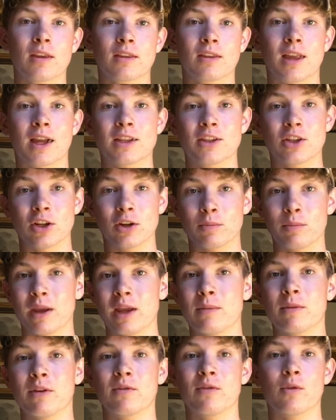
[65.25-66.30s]
That's your
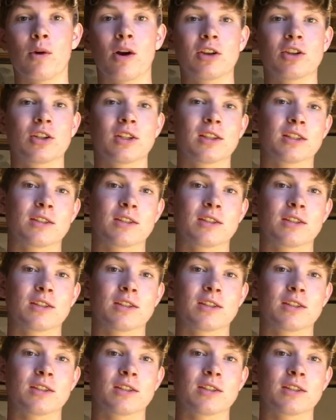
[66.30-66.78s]
payment for watching this